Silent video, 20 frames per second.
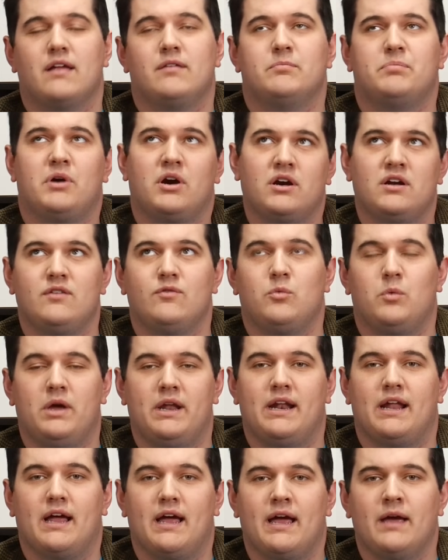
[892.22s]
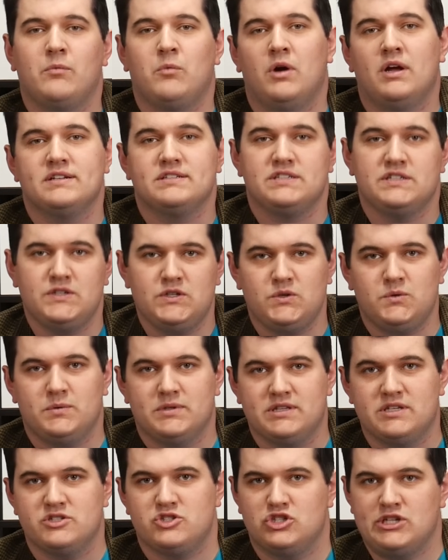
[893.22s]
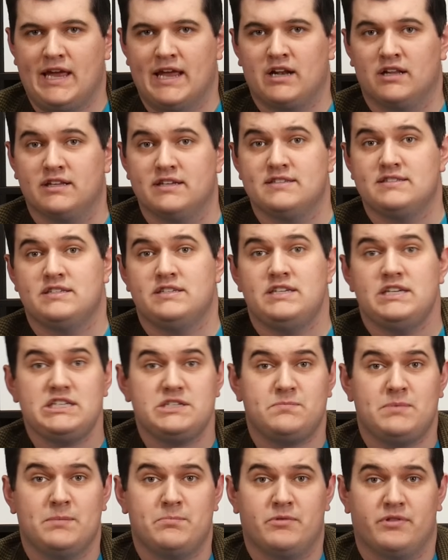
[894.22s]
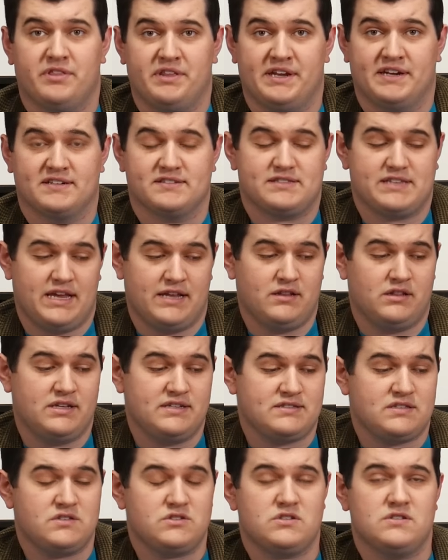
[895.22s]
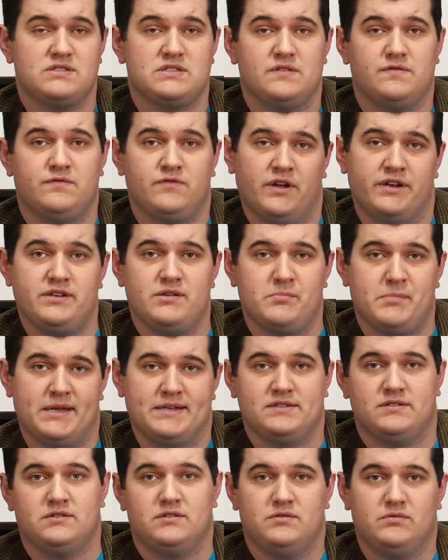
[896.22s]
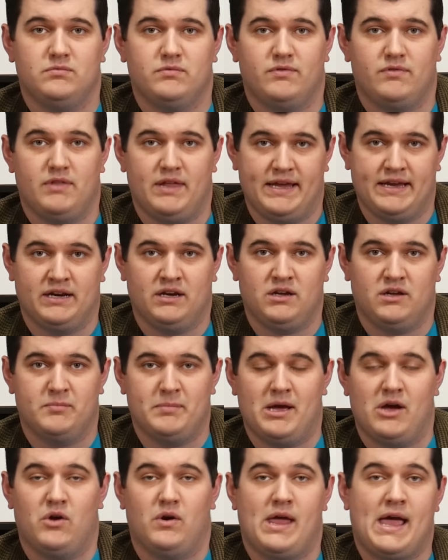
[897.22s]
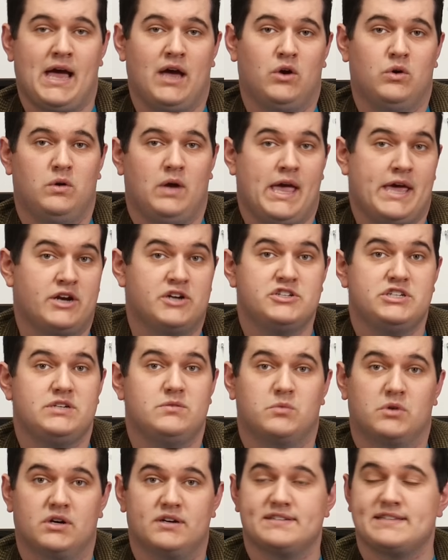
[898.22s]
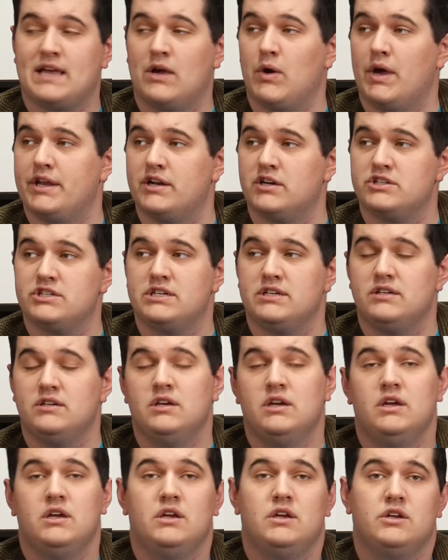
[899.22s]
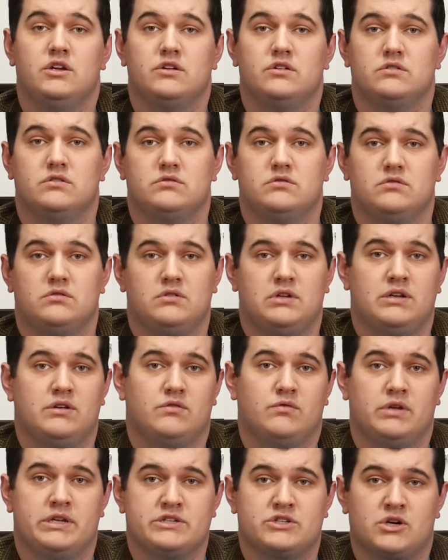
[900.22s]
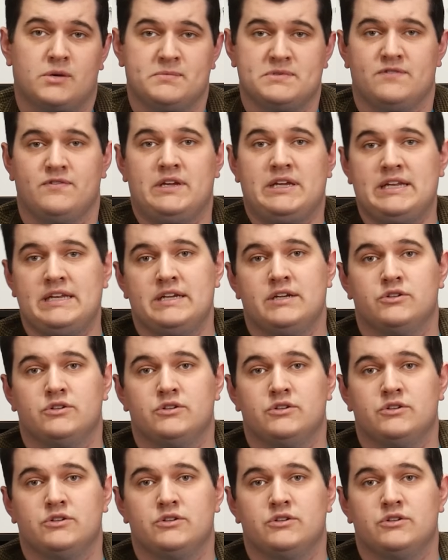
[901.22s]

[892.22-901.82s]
part of what I want to do with this channel is to teach people things. And this is just a fundamental thing about how energy works, how energy in terms of heating